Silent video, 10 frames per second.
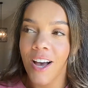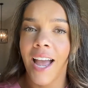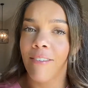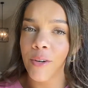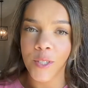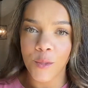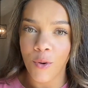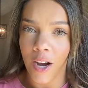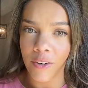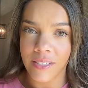Everyone's
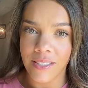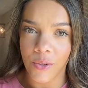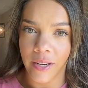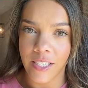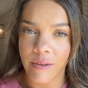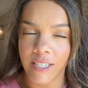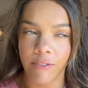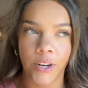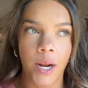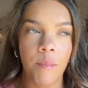progress is going to be different.